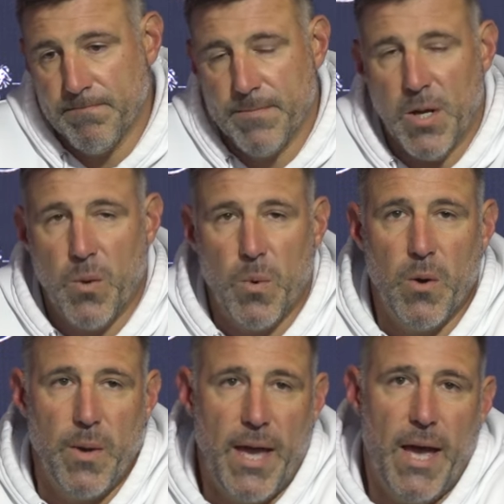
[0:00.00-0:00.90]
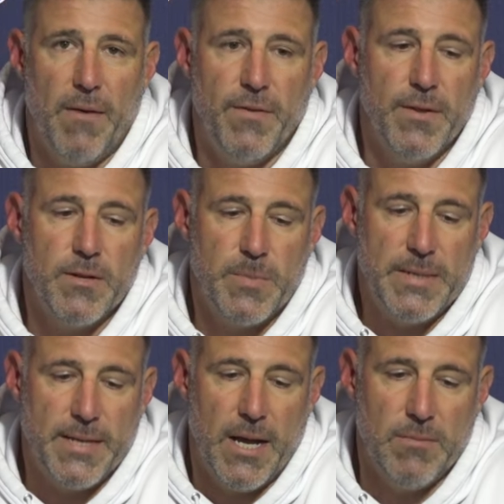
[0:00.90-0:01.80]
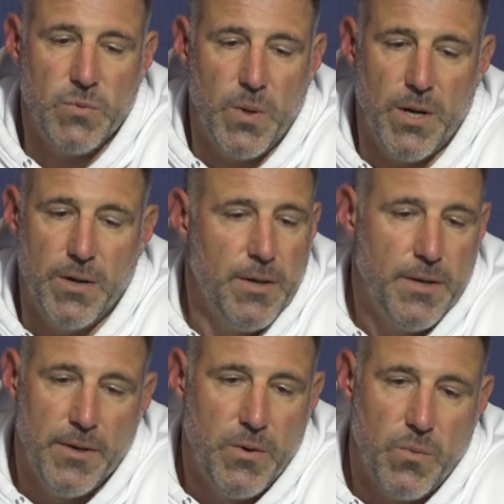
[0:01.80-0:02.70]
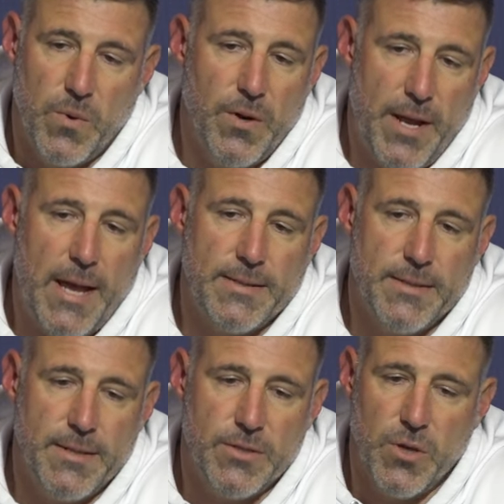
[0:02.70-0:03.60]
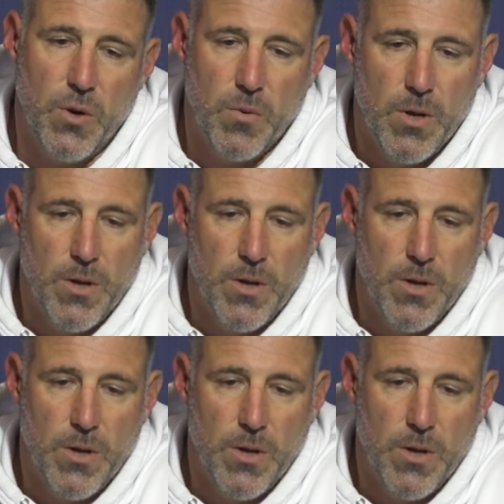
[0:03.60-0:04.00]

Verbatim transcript: you know, where we have, and there's been times where where it hasn't. And so,